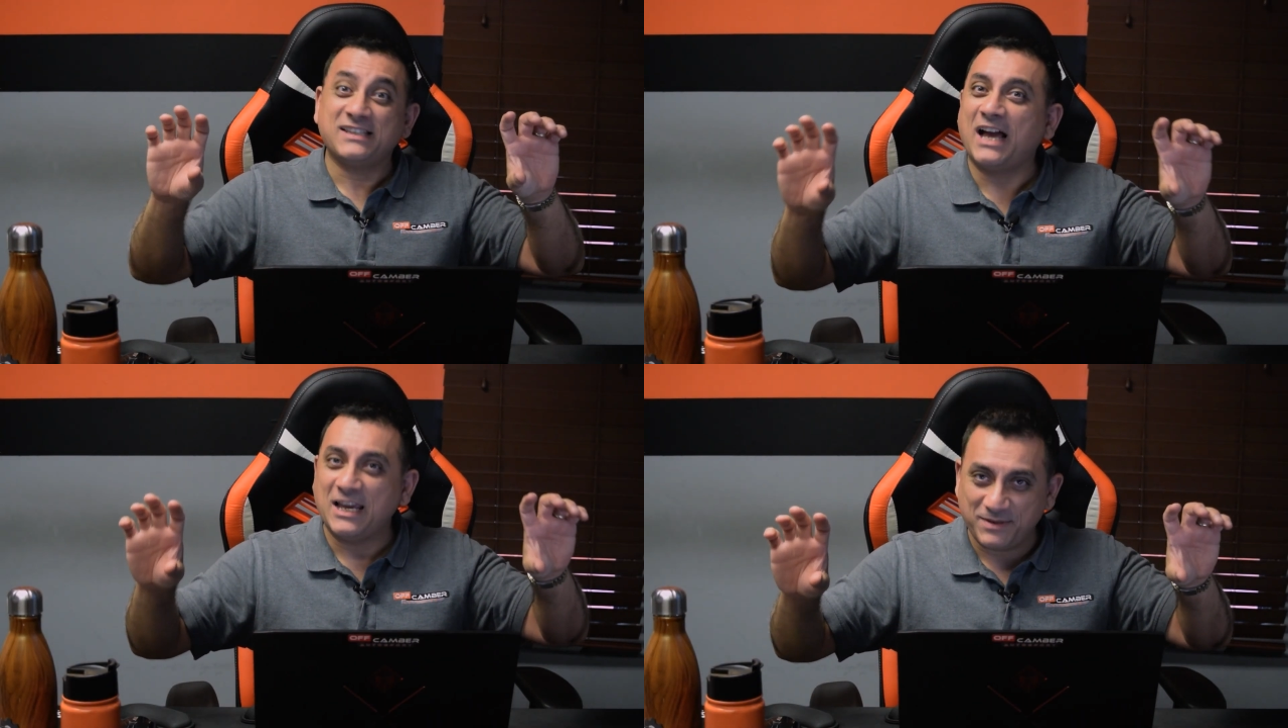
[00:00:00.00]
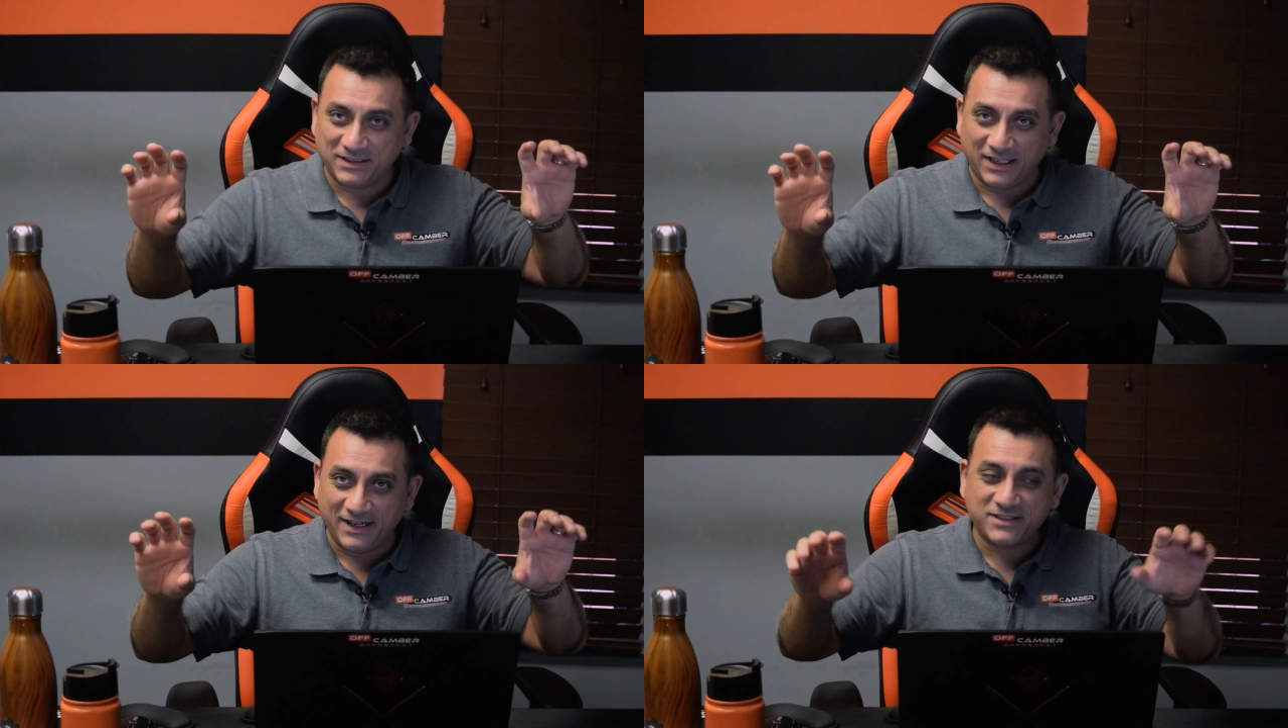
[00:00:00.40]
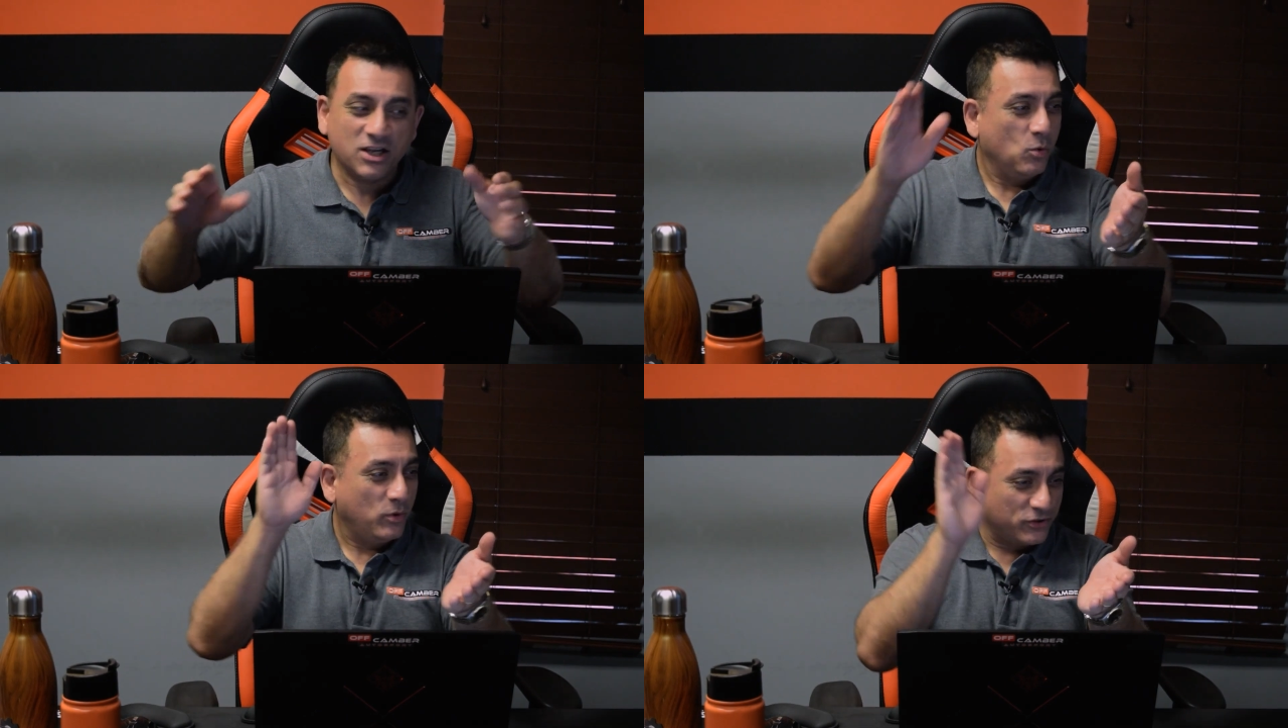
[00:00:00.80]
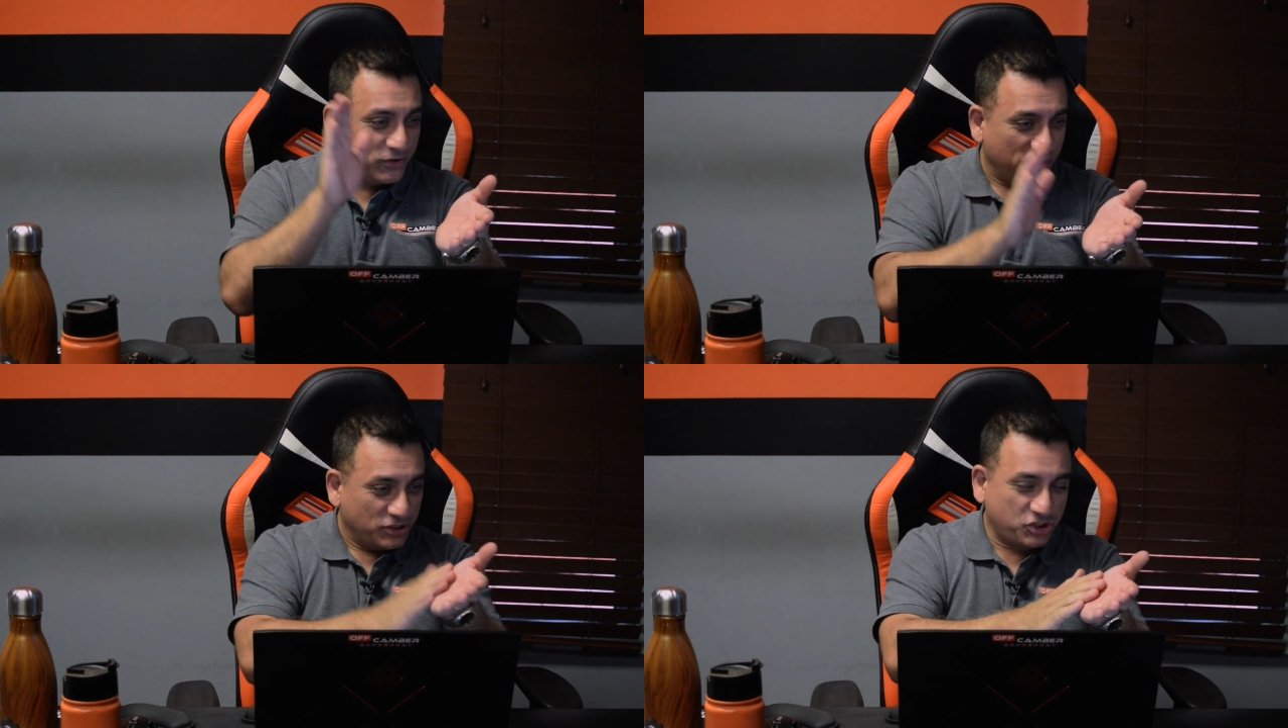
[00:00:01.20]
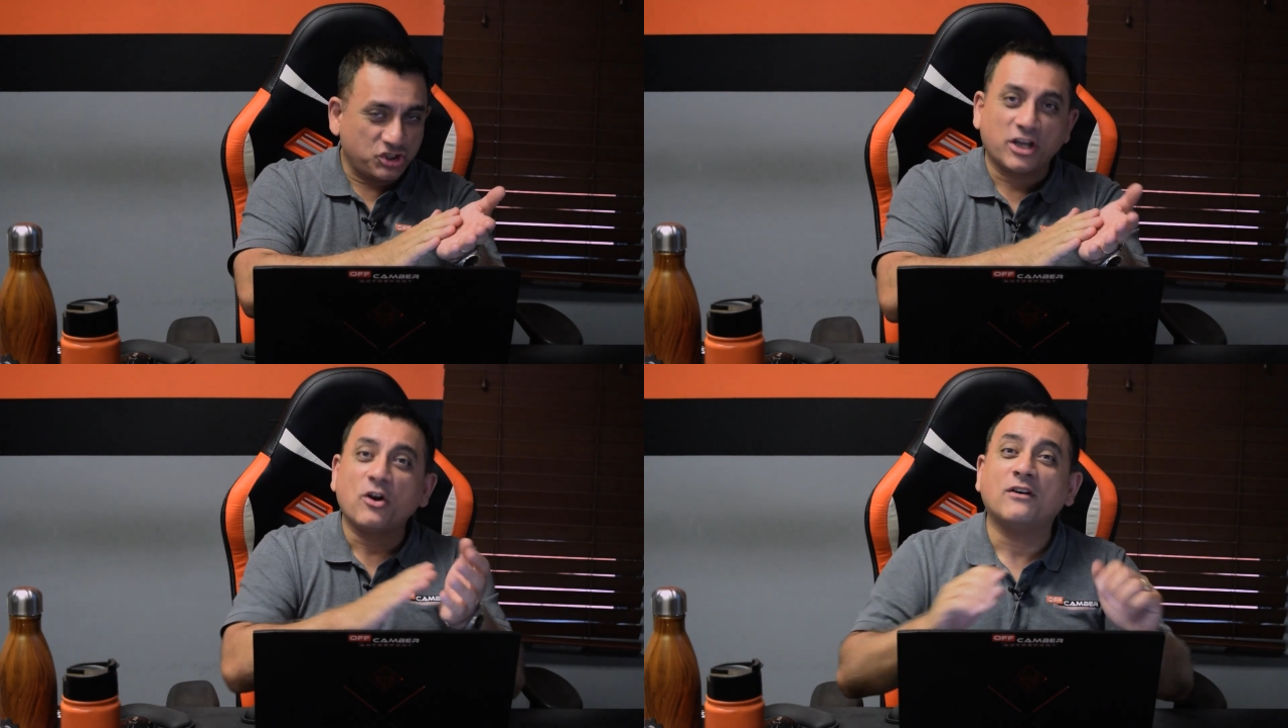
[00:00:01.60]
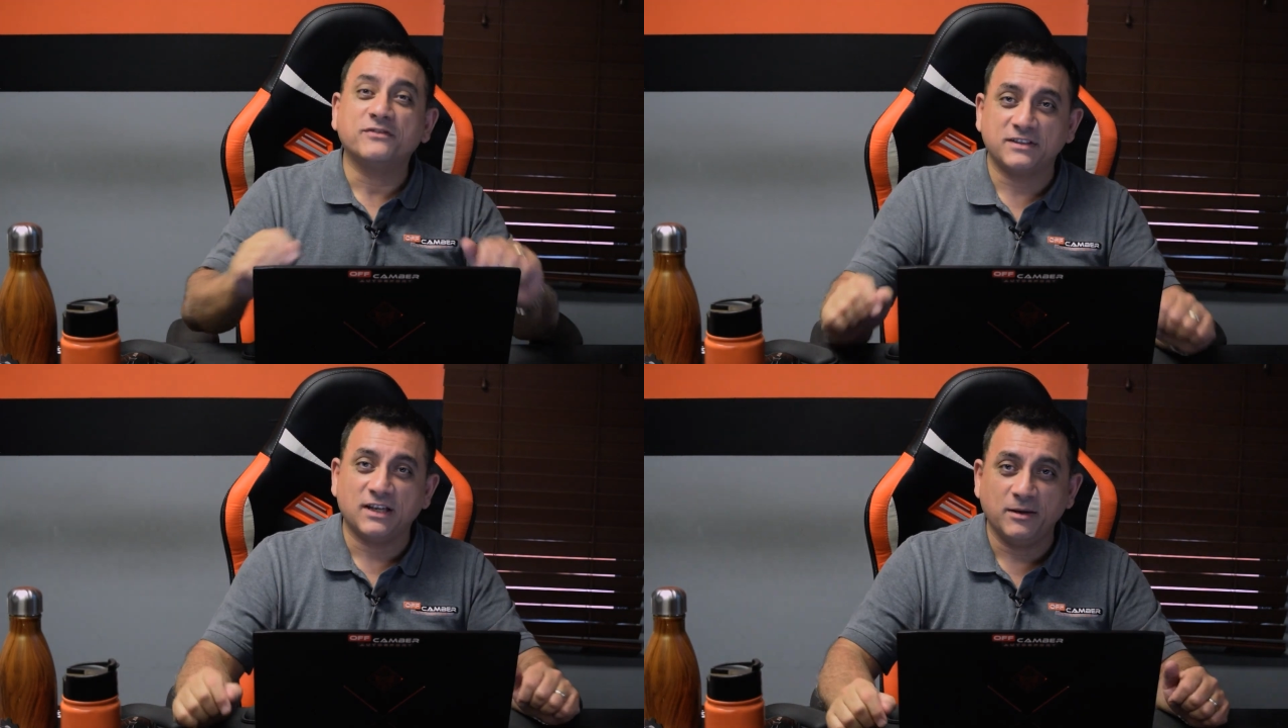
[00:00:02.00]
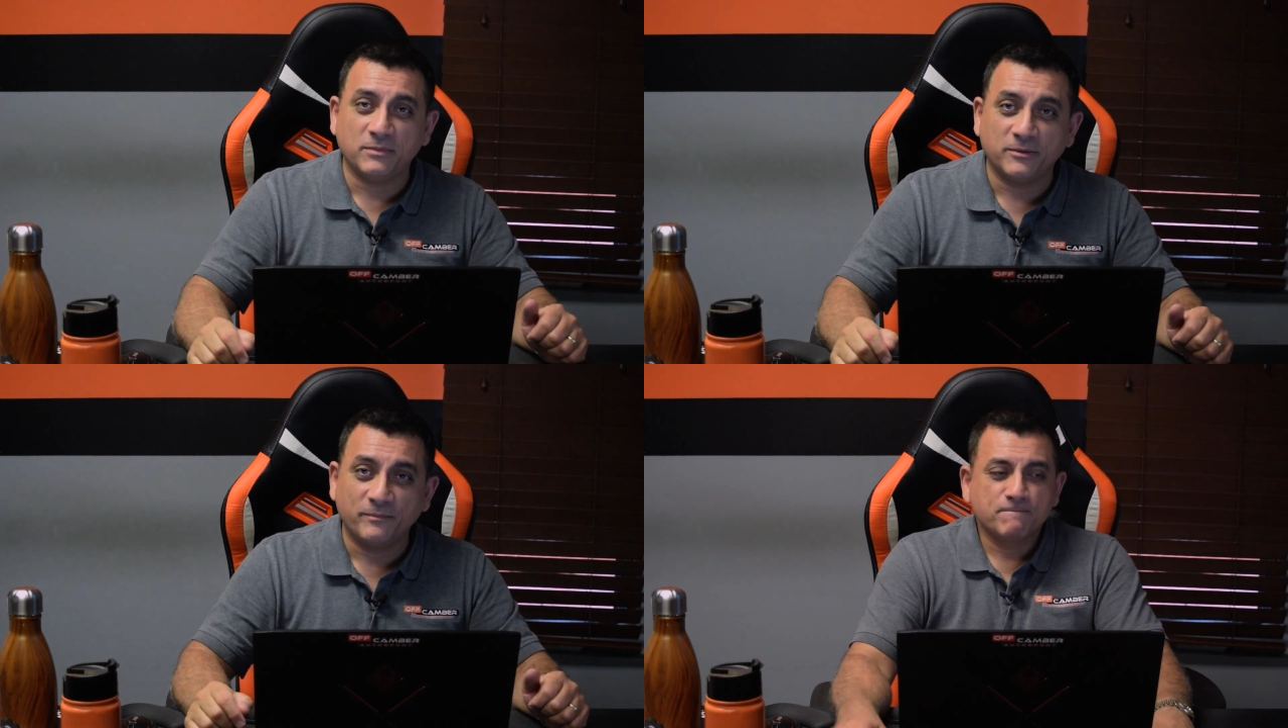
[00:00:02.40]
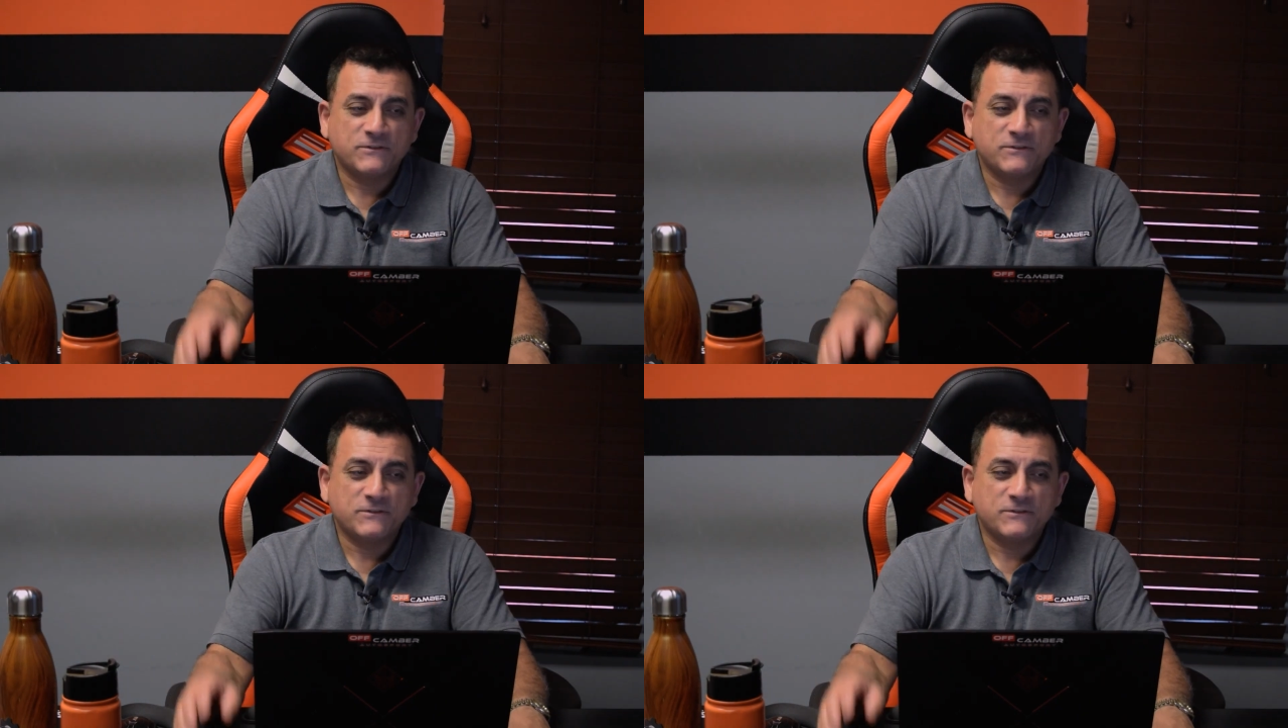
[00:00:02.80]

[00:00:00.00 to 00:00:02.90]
timing lights, which will shut off the timer.